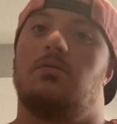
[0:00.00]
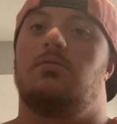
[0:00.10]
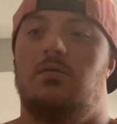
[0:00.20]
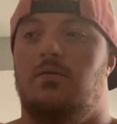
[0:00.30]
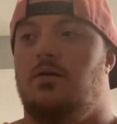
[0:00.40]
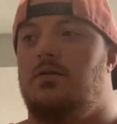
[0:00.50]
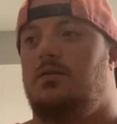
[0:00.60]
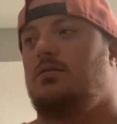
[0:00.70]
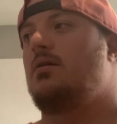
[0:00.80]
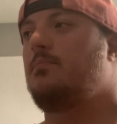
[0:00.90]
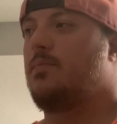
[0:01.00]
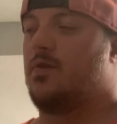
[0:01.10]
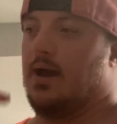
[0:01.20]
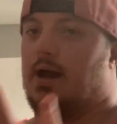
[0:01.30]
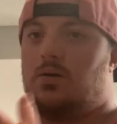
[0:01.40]
so, yep,
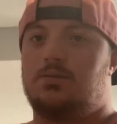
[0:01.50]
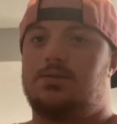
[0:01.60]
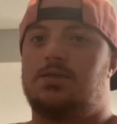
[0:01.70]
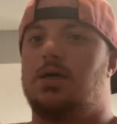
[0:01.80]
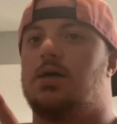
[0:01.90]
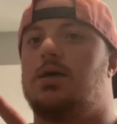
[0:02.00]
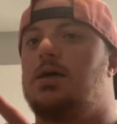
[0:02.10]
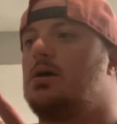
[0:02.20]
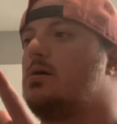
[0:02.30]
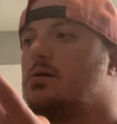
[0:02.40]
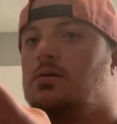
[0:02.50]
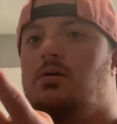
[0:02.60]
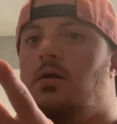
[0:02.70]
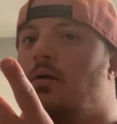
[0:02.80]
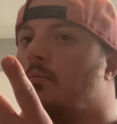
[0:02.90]
the house,
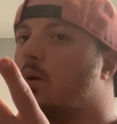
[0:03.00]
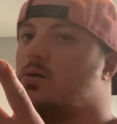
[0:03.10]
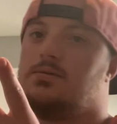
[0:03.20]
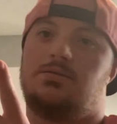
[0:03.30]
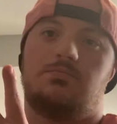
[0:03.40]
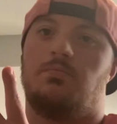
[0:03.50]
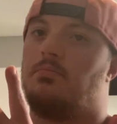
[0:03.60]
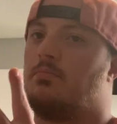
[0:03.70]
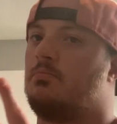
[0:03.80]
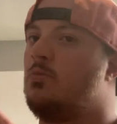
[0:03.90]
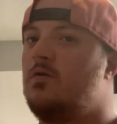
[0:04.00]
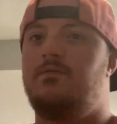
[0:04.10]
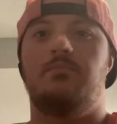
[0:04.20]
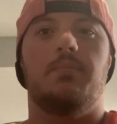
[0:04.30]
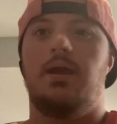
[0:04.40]
Morris,
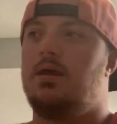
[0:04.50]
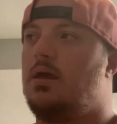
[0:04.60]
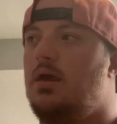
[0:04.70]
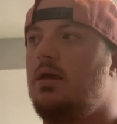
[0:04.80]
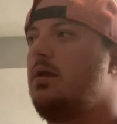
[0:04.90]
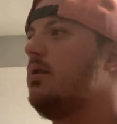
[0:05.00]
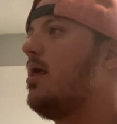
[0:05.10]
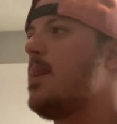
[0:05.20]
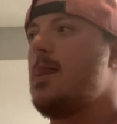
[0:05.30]
movie making,